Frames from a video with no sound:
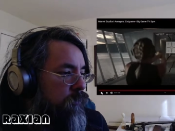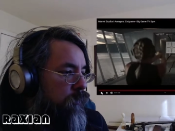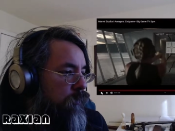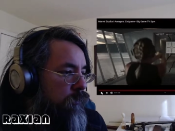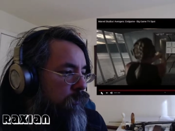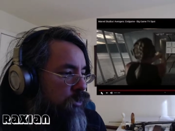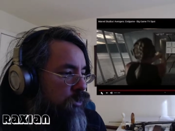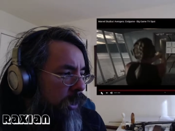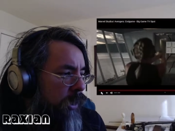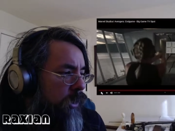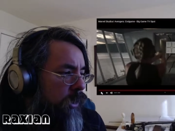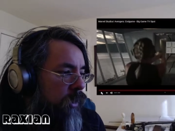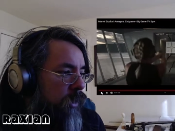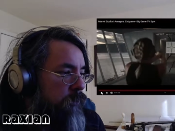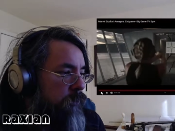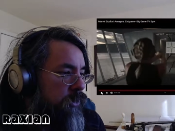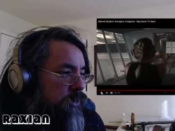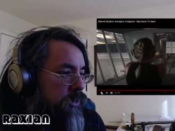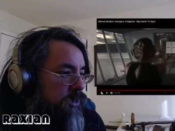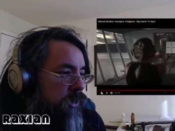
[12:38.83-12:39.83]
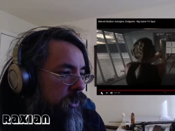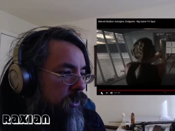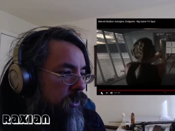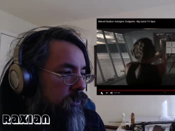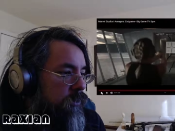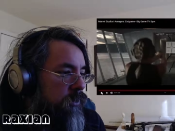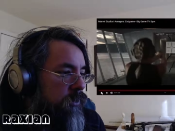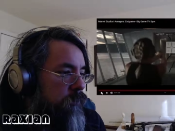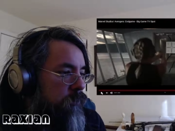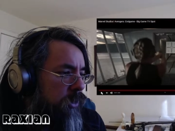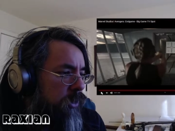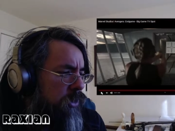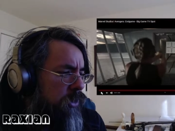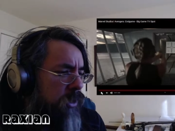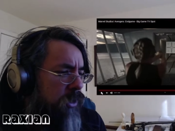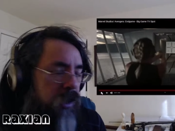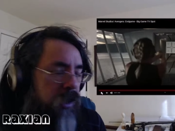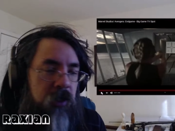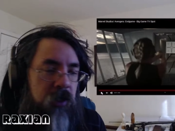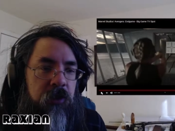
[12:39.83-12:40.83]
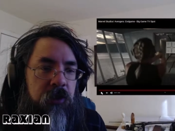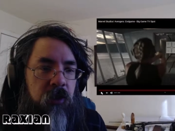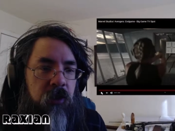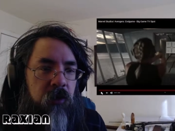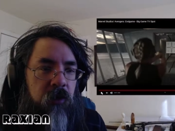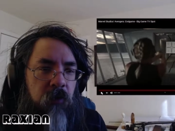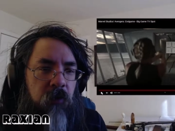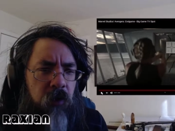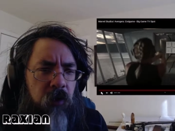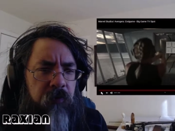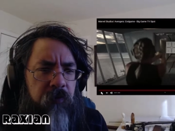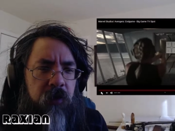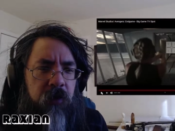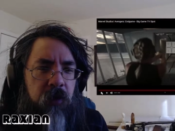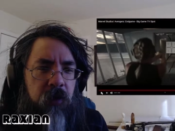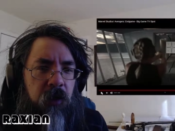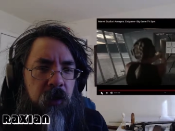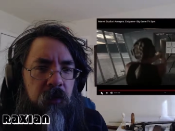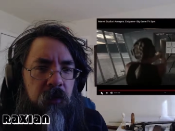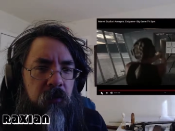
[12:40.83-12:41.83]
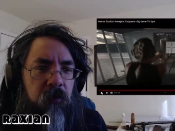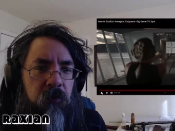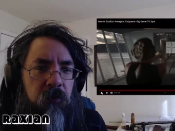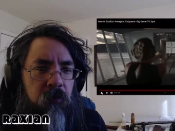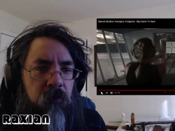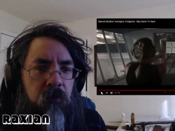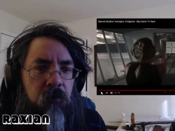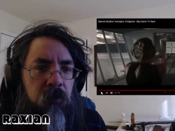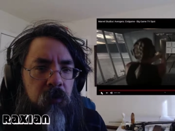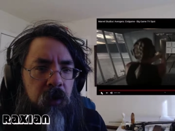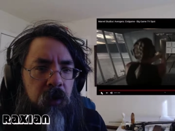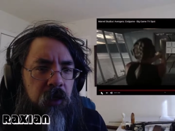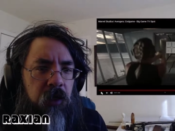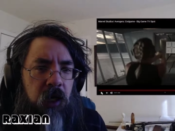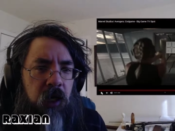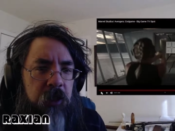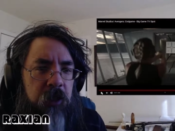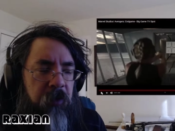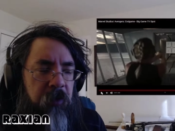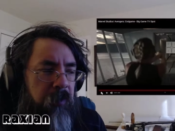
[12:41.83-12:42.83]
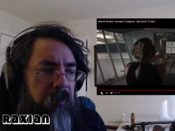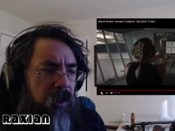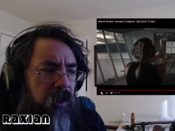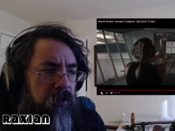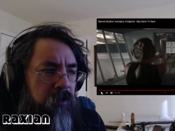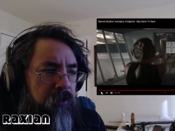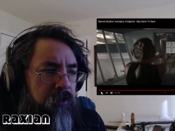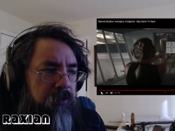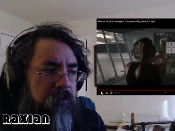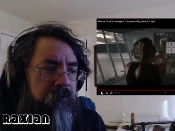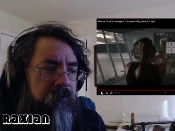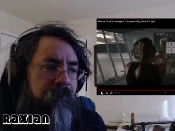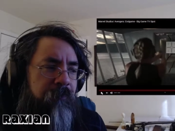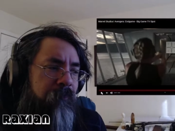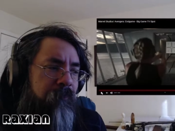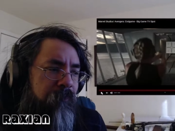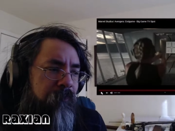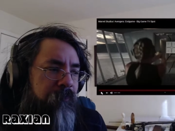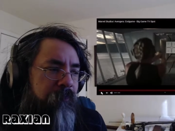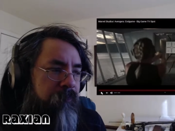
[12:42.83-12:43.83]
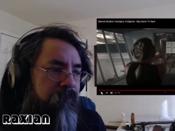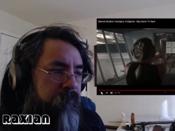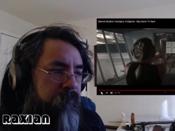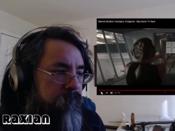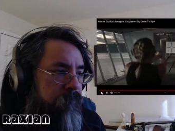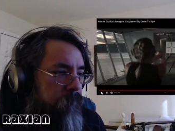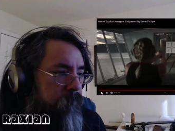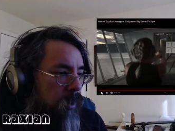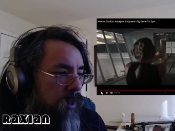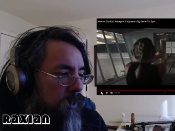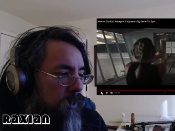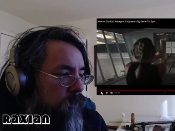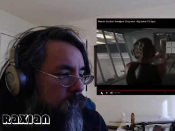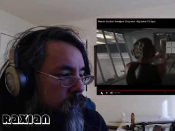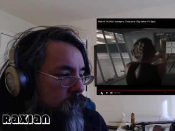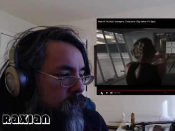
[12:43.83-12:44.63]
Training up your skills because guns are irrelevant in, in cosmic battles. I don't know.